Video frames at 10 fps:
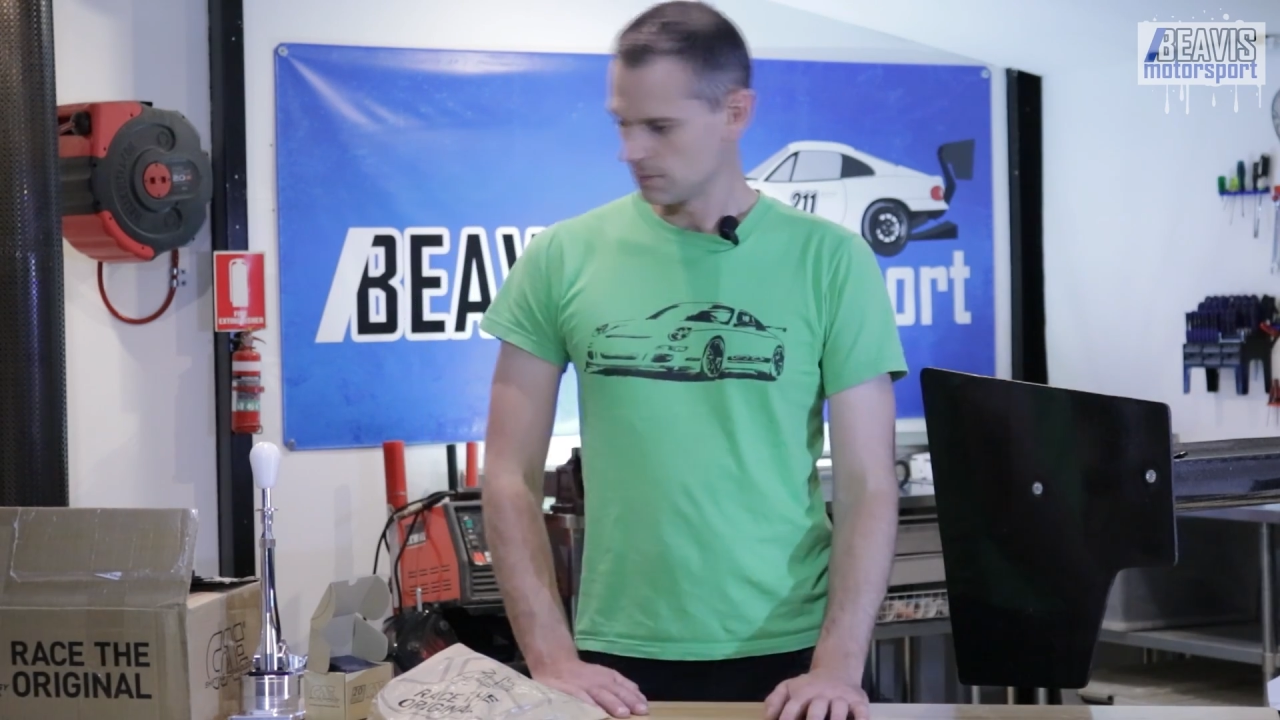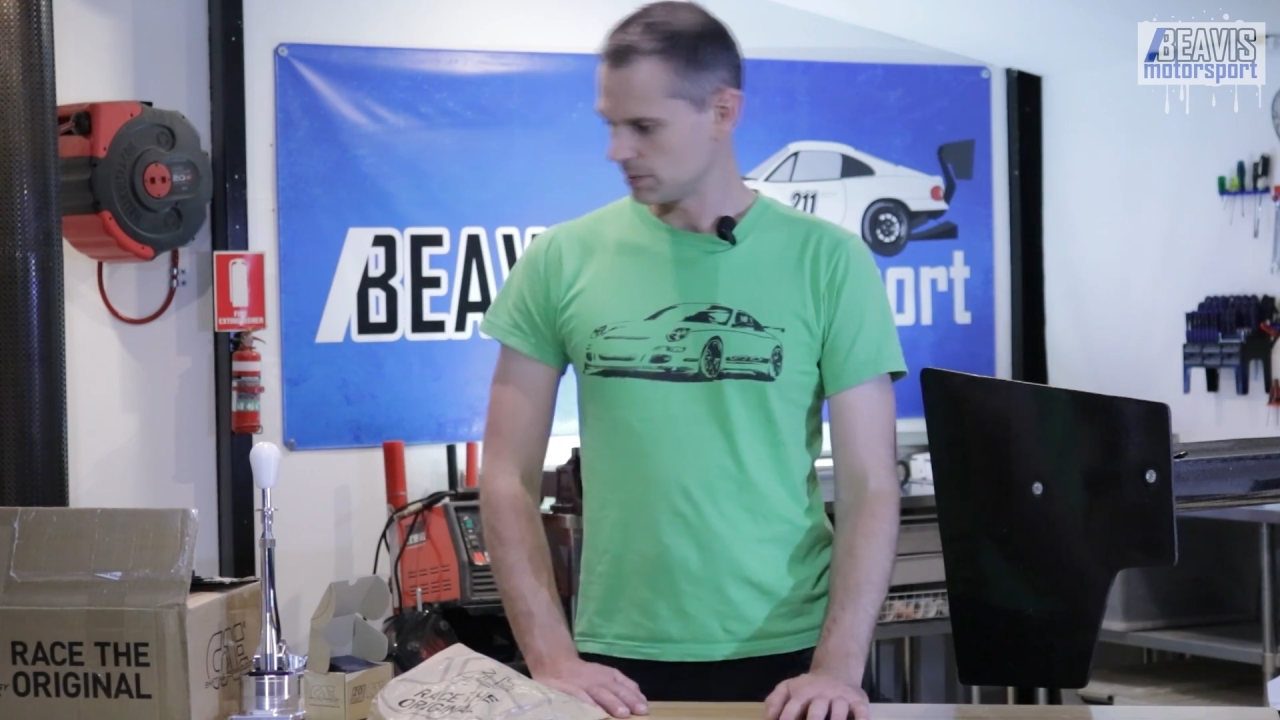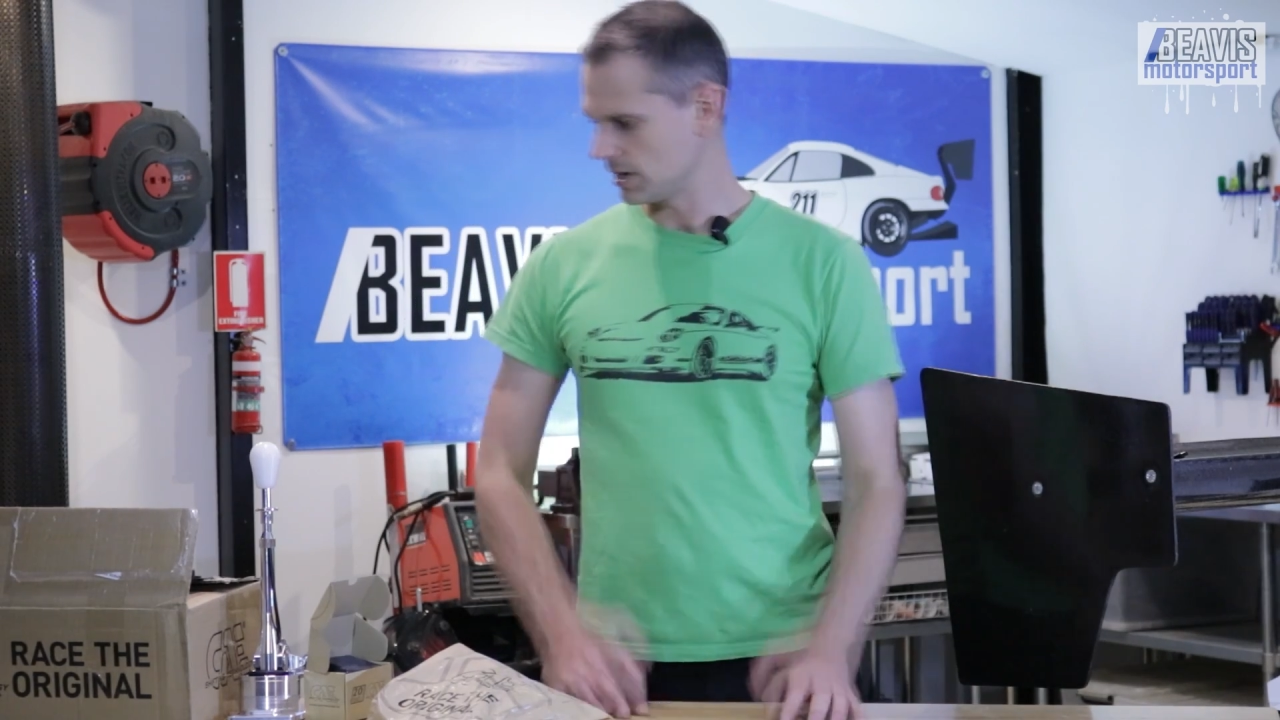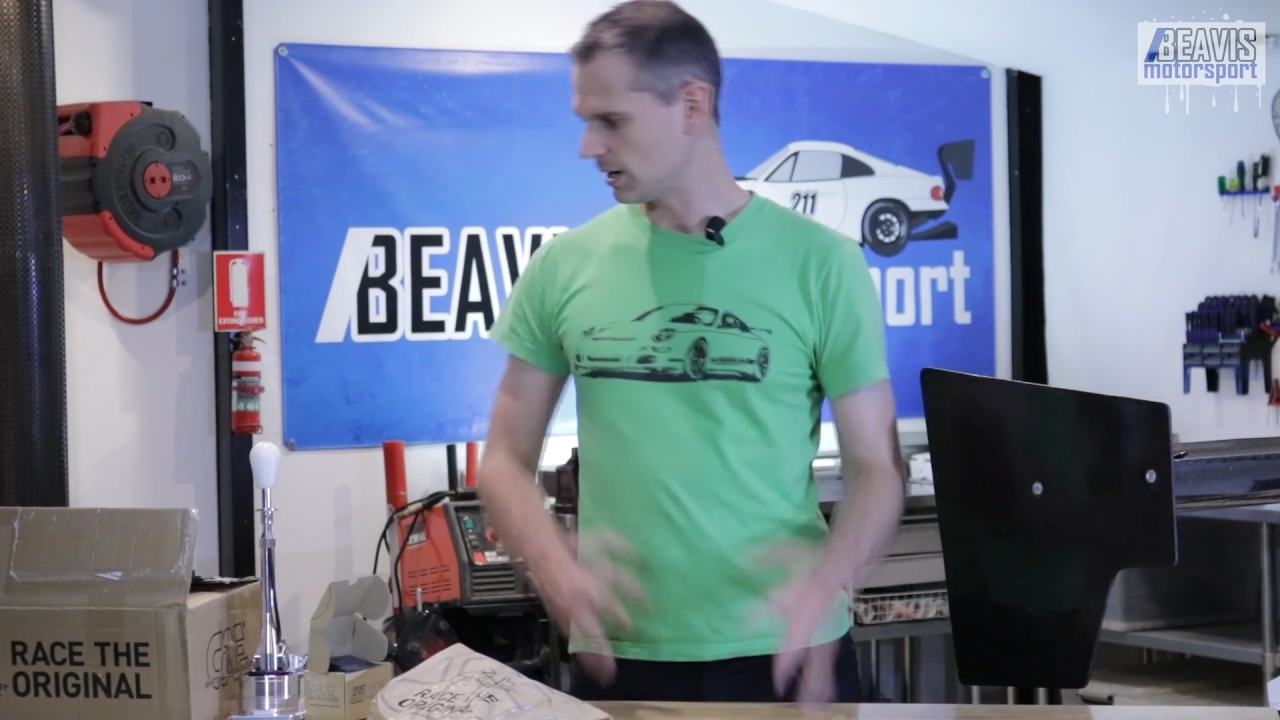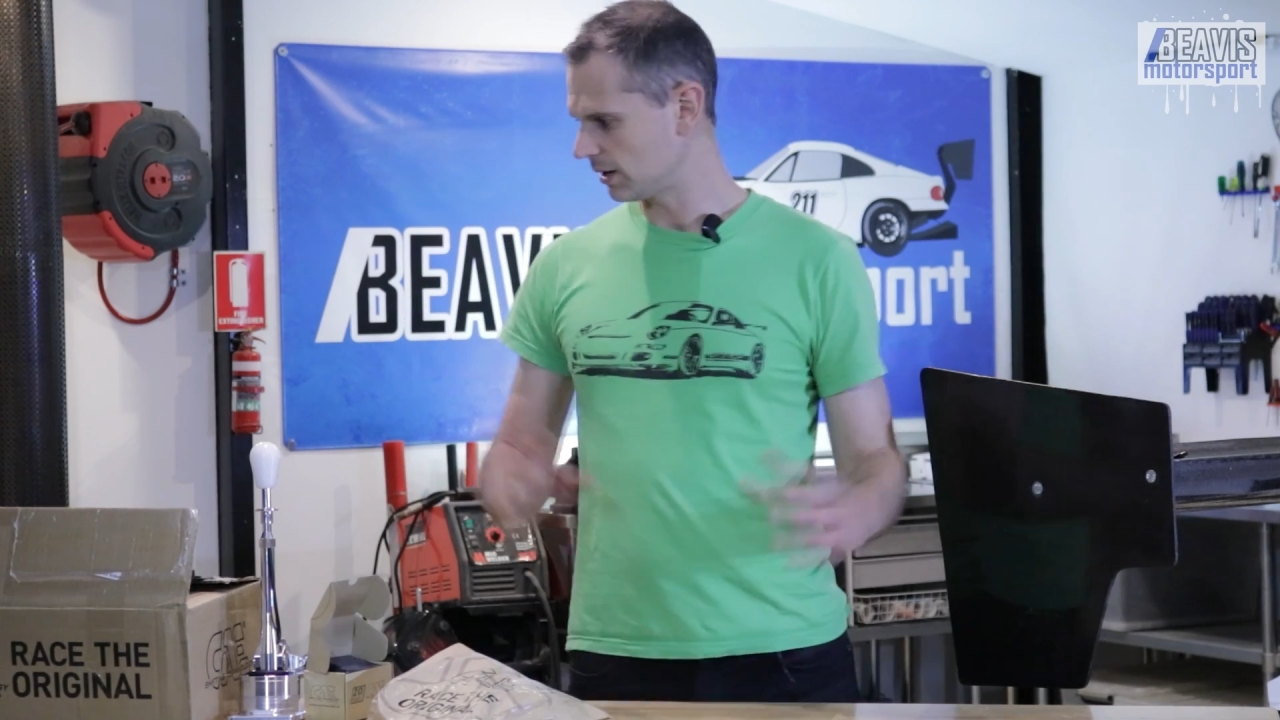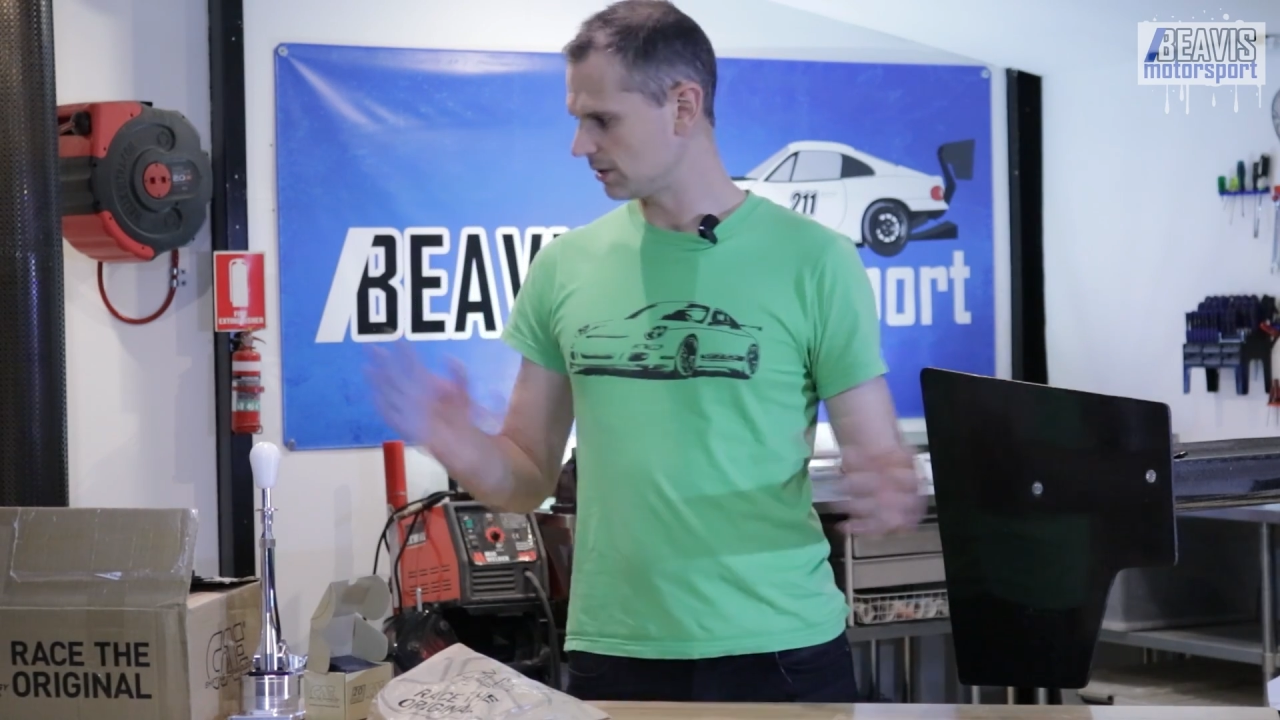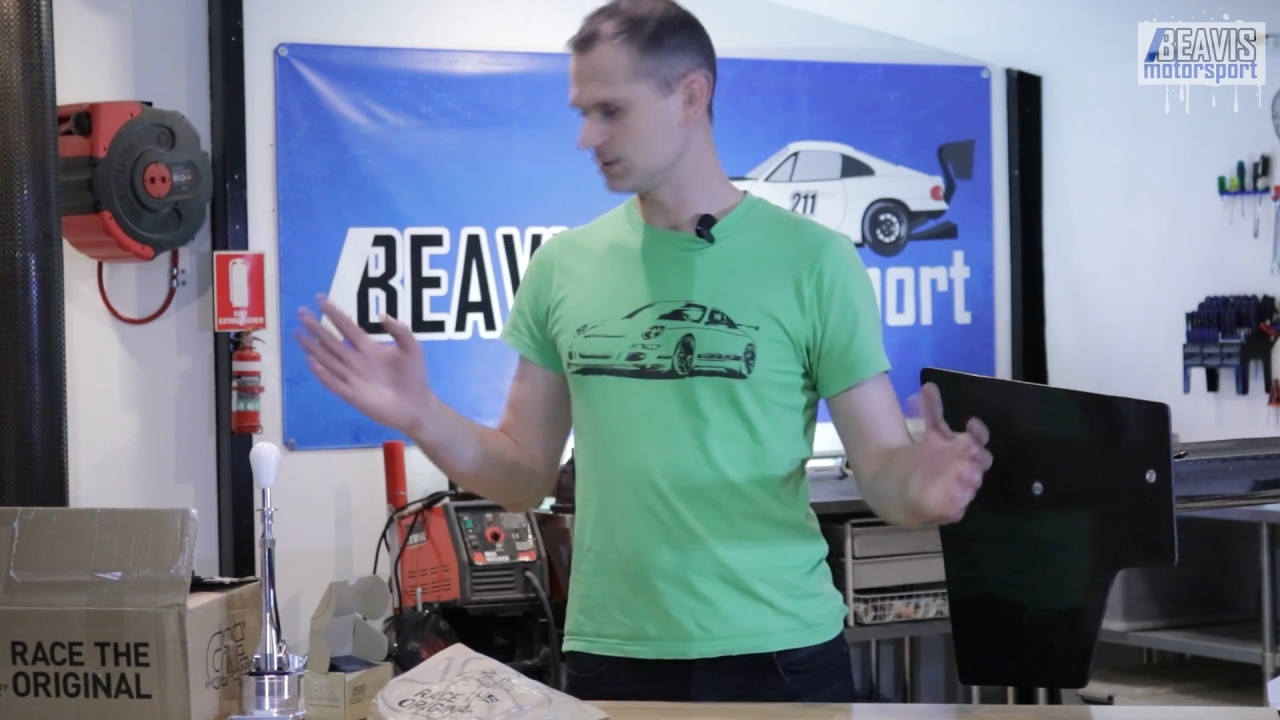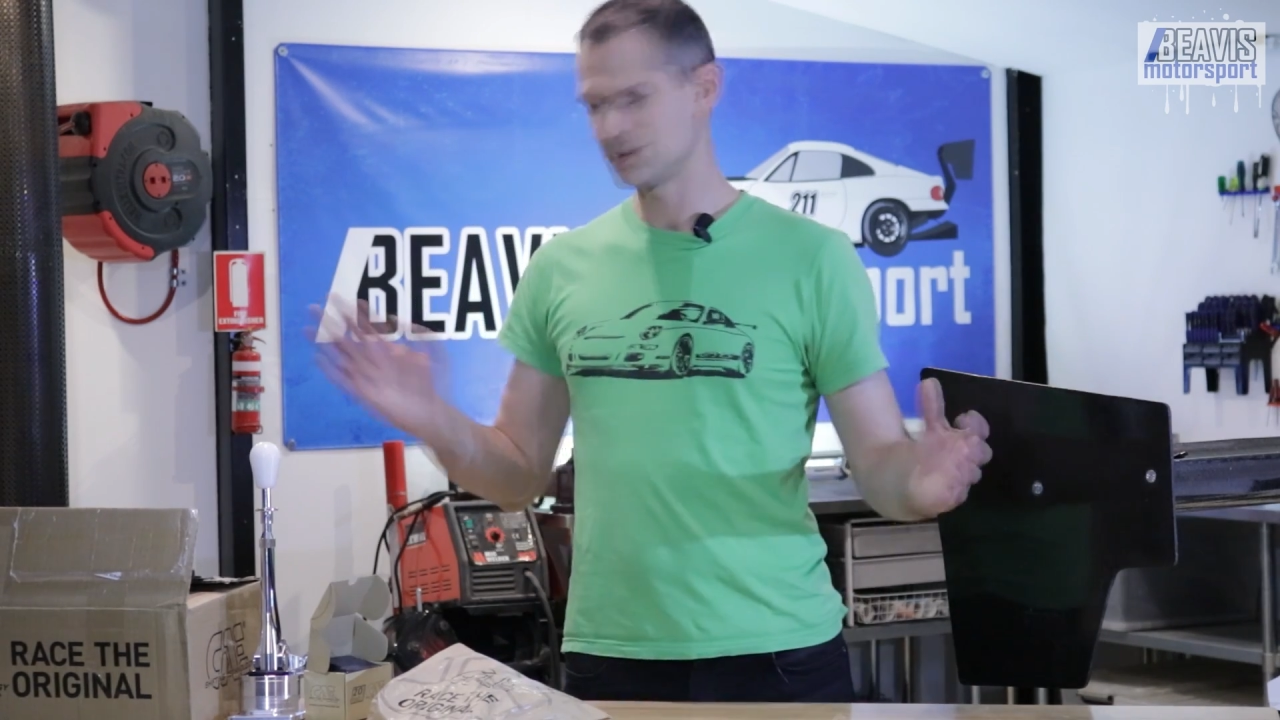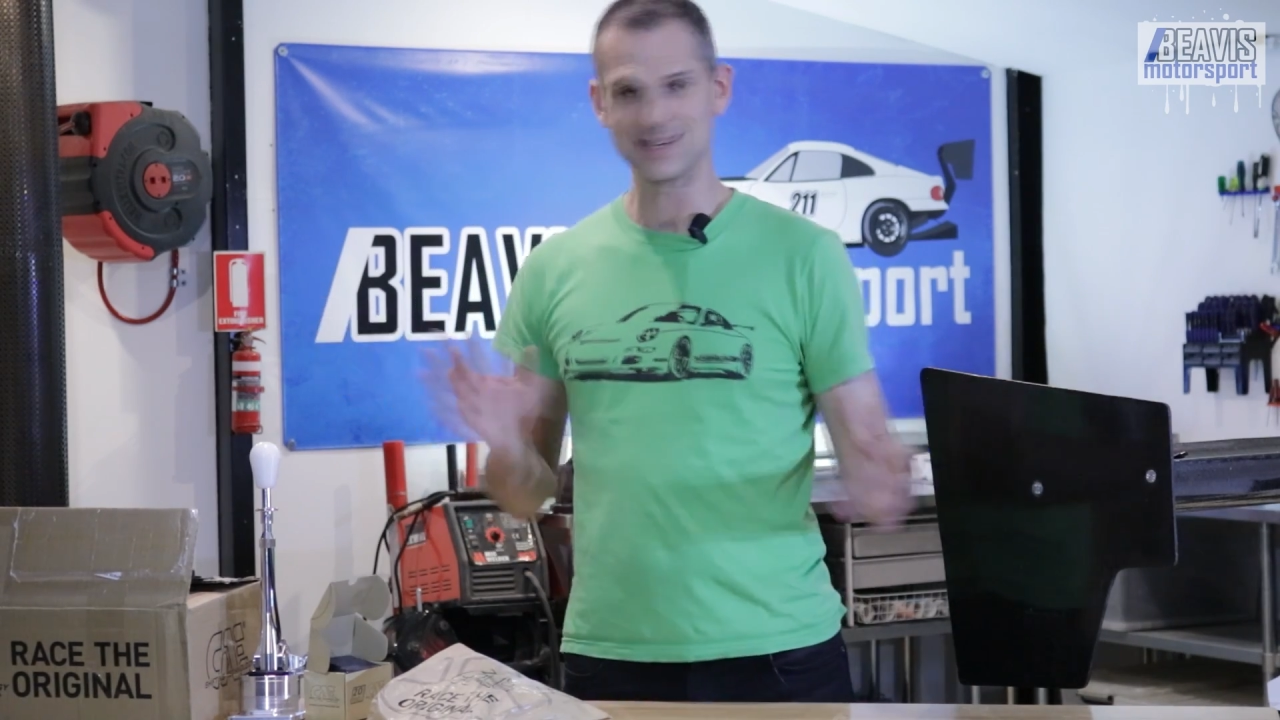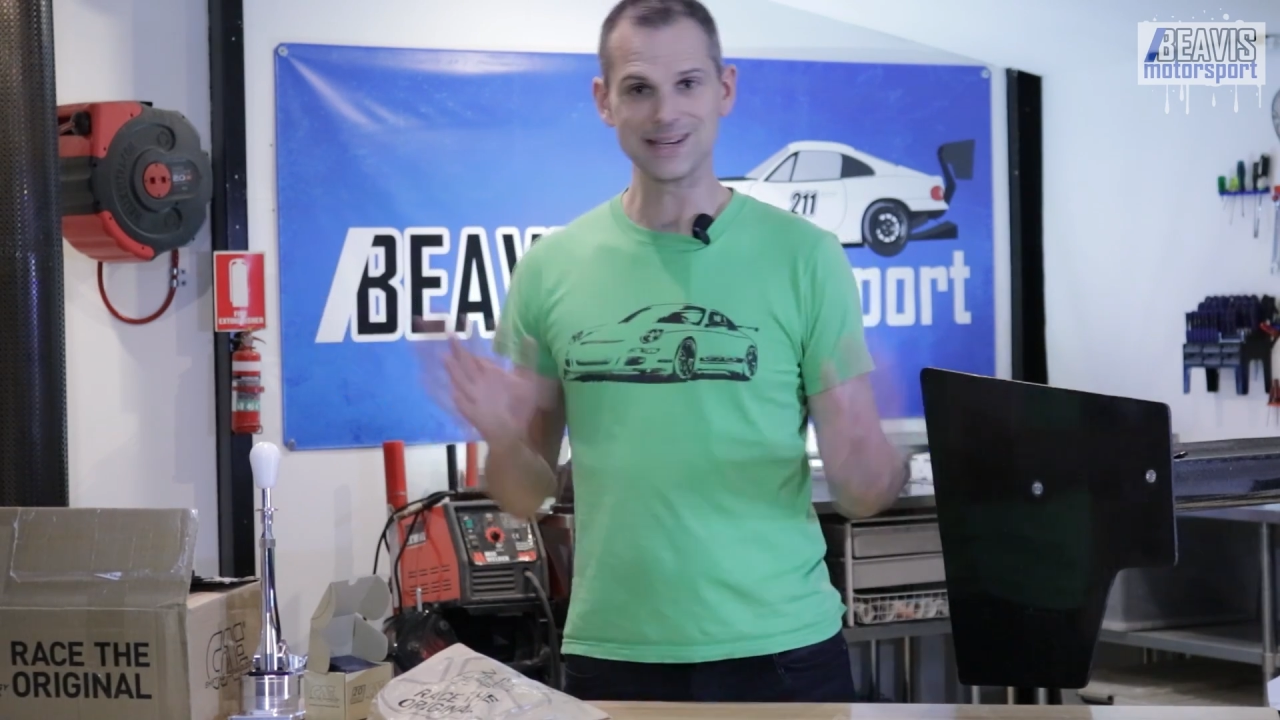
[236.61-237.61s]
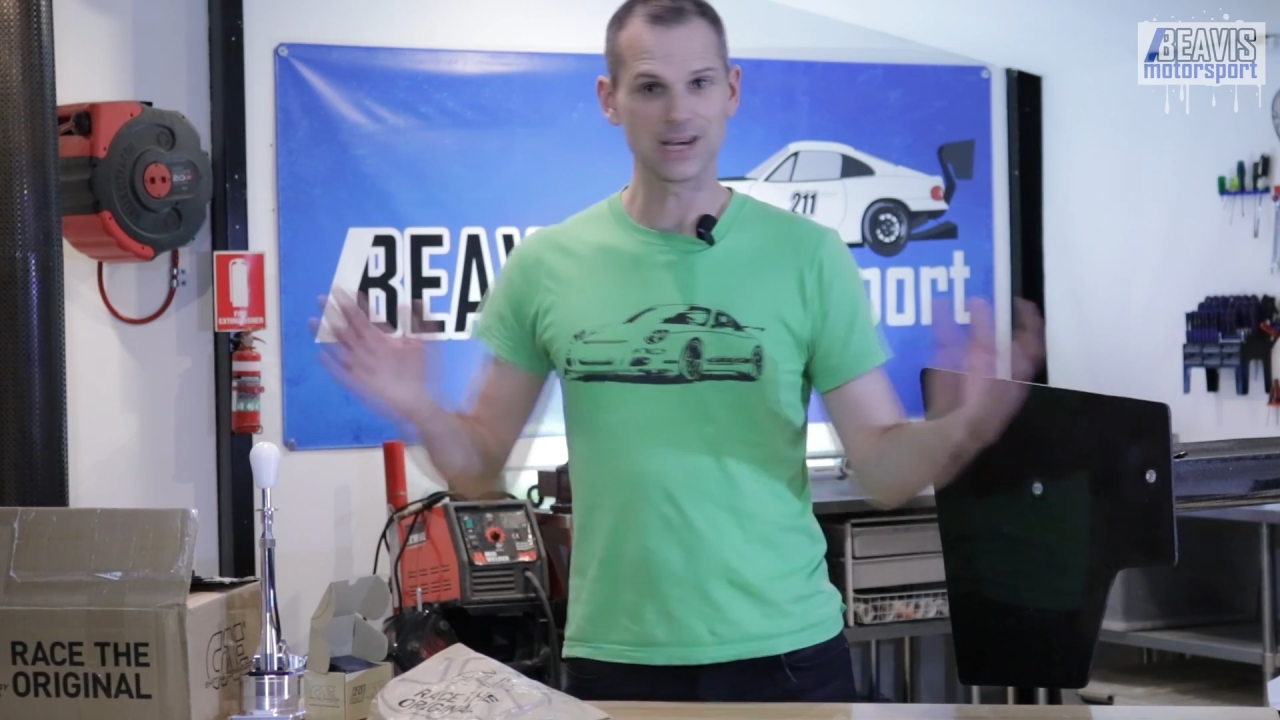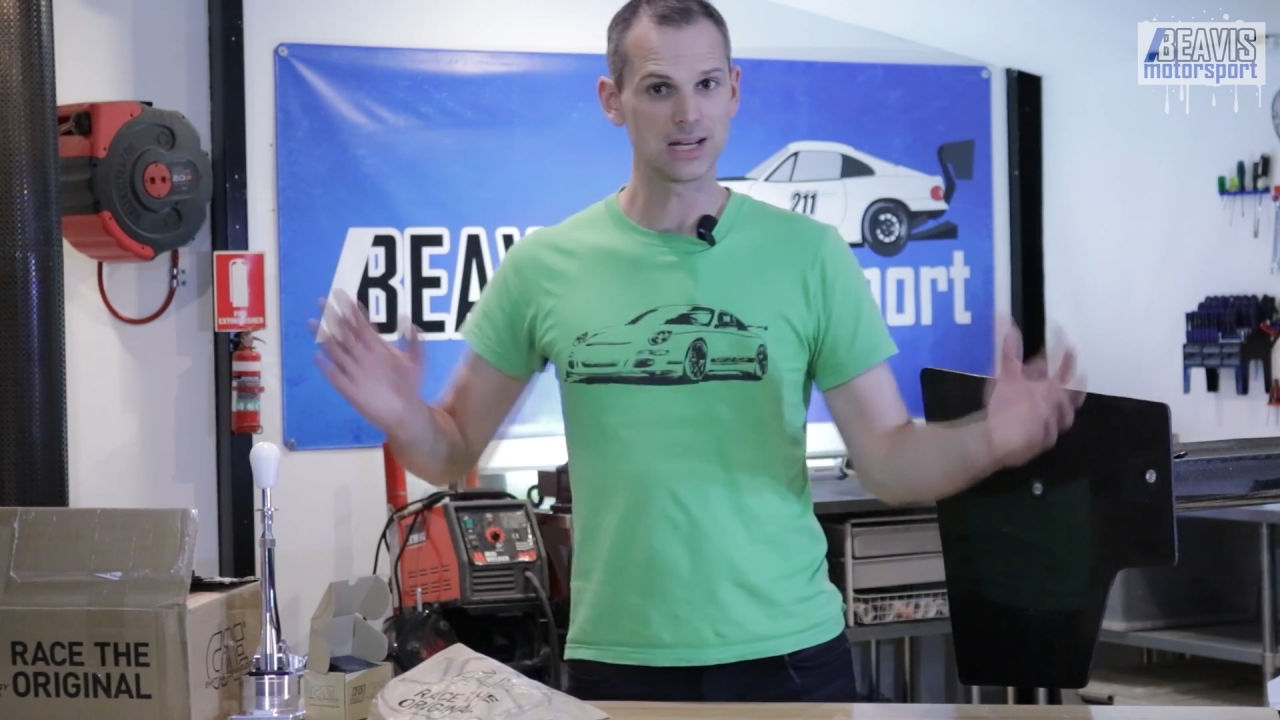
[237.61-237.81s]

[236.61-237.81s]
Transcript: But yeah, I don't see